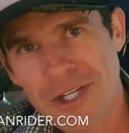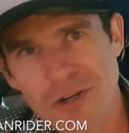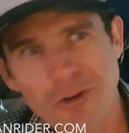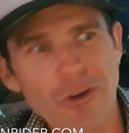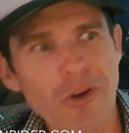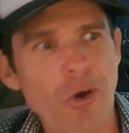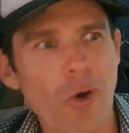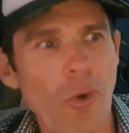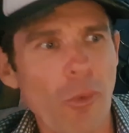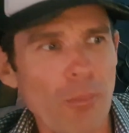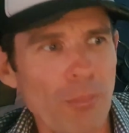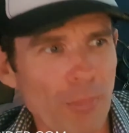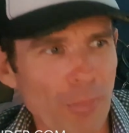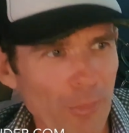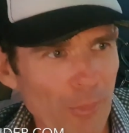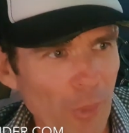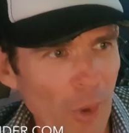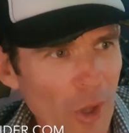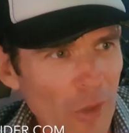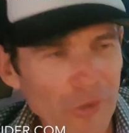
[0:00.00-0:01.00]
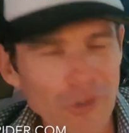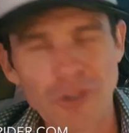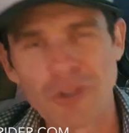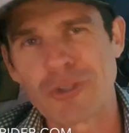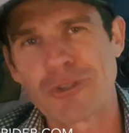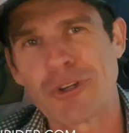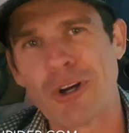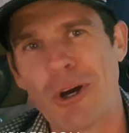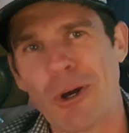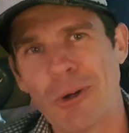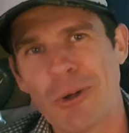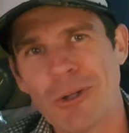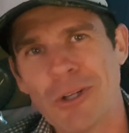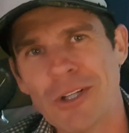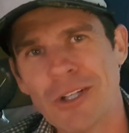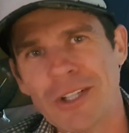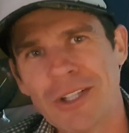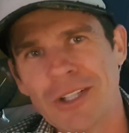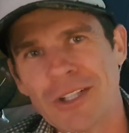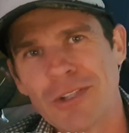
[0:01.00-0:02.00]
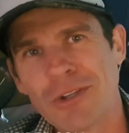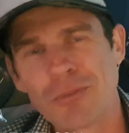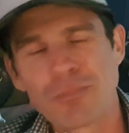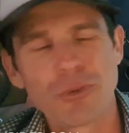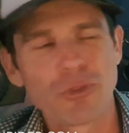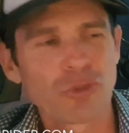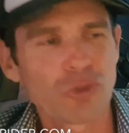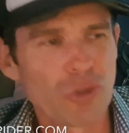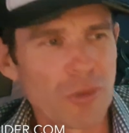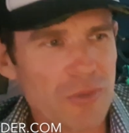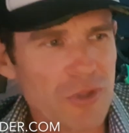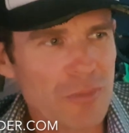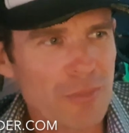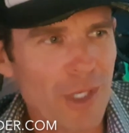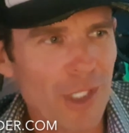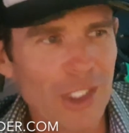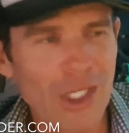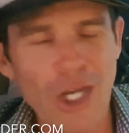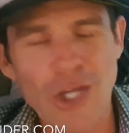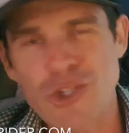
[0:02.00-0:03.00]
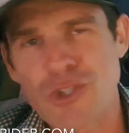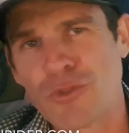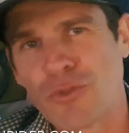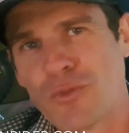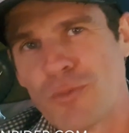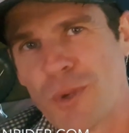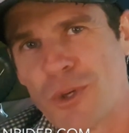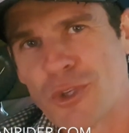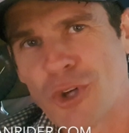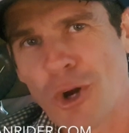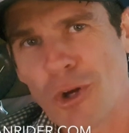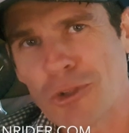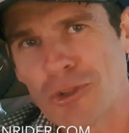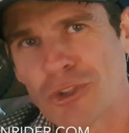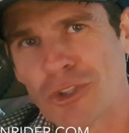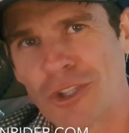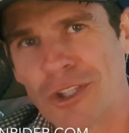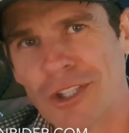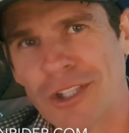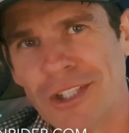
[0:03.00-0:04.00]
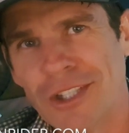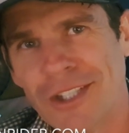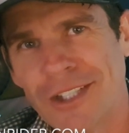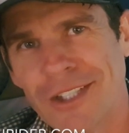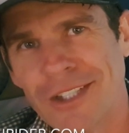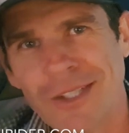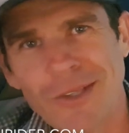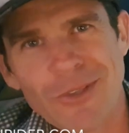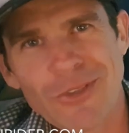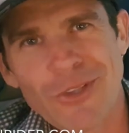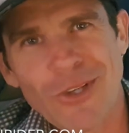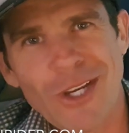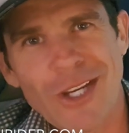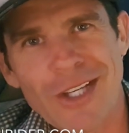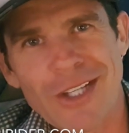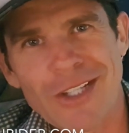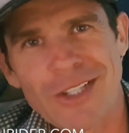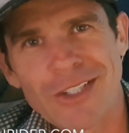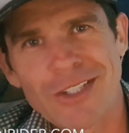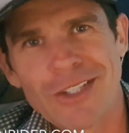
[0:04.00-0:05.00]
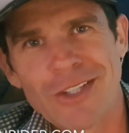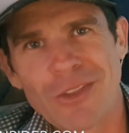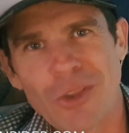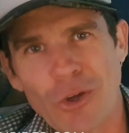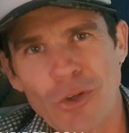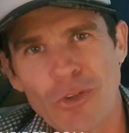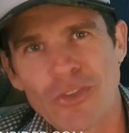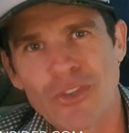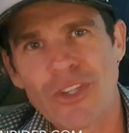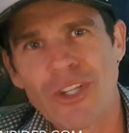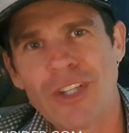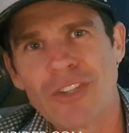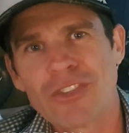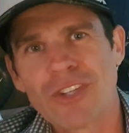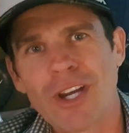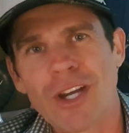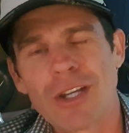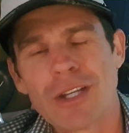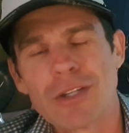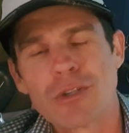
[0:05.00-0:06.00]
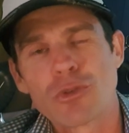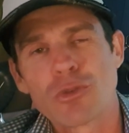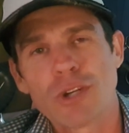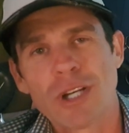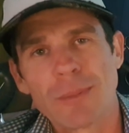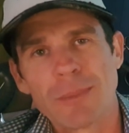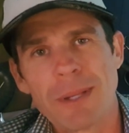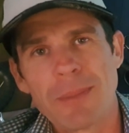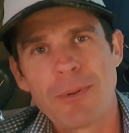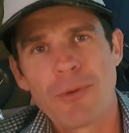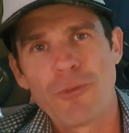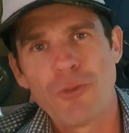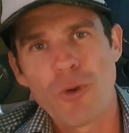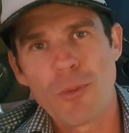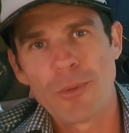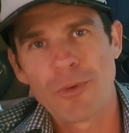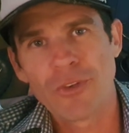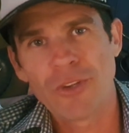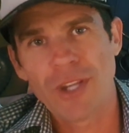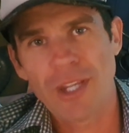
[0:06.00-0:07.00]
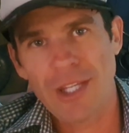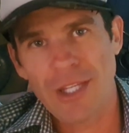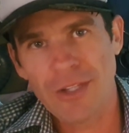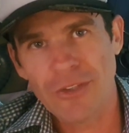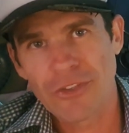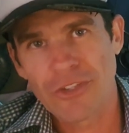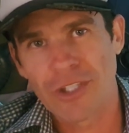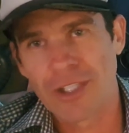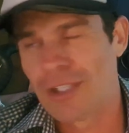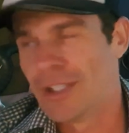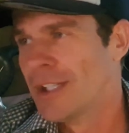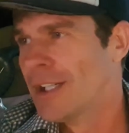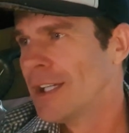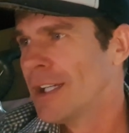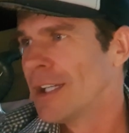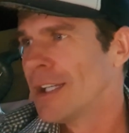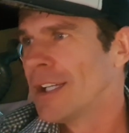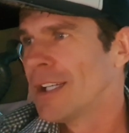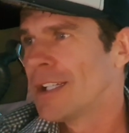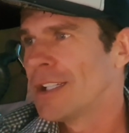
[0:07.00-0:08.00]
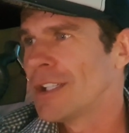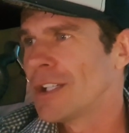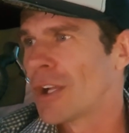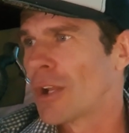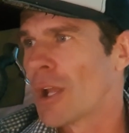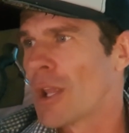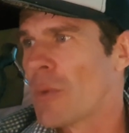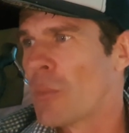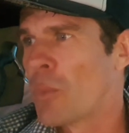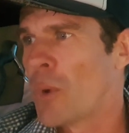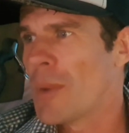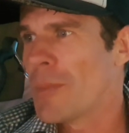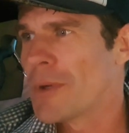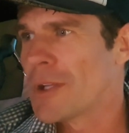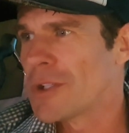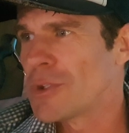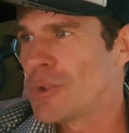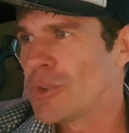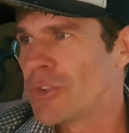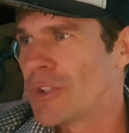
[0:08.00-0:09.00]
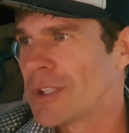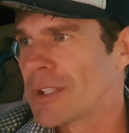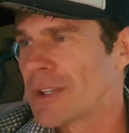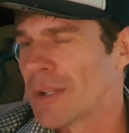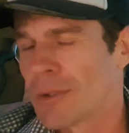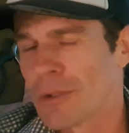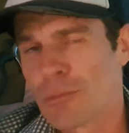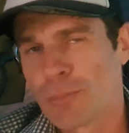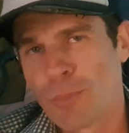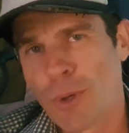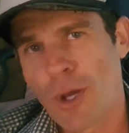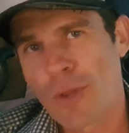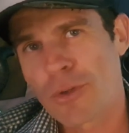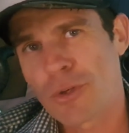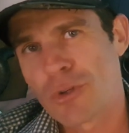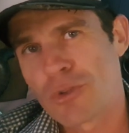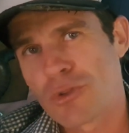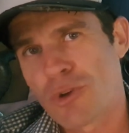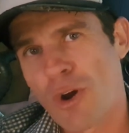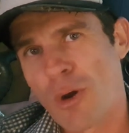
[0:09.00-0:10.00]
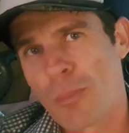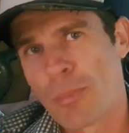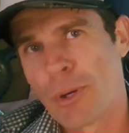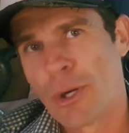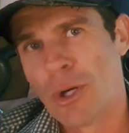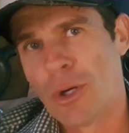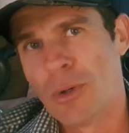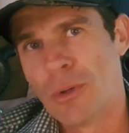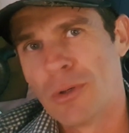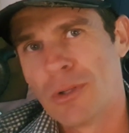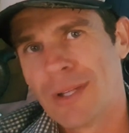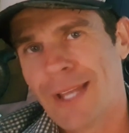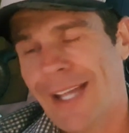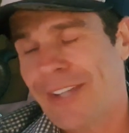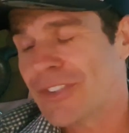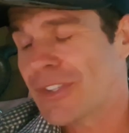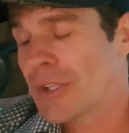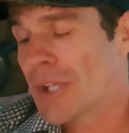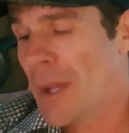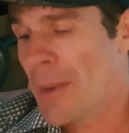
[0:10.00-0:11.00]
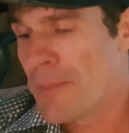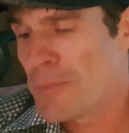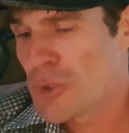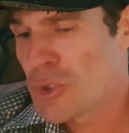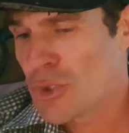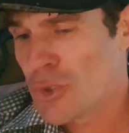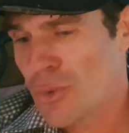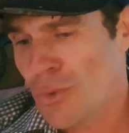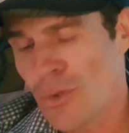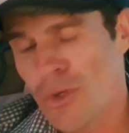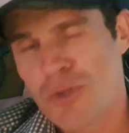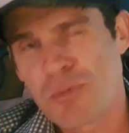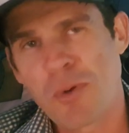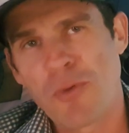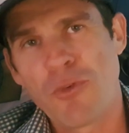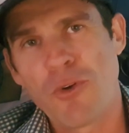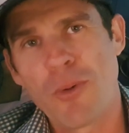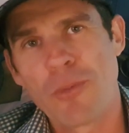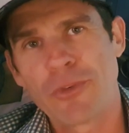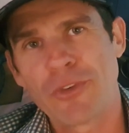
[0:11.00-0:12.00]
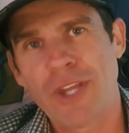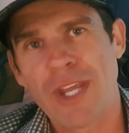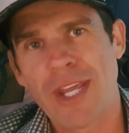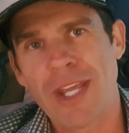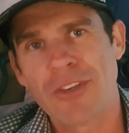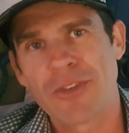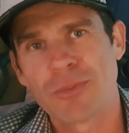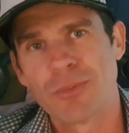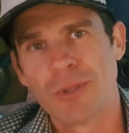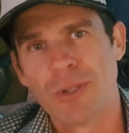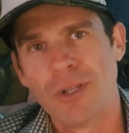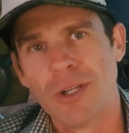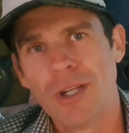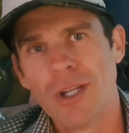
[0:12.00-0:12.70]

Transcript: you're on birth control, you're on prescription medication from your doctor. You know, it's like those things are incredibly performance enhancing. You know, like women using the birth control pill, that's a, a huge performance enhancement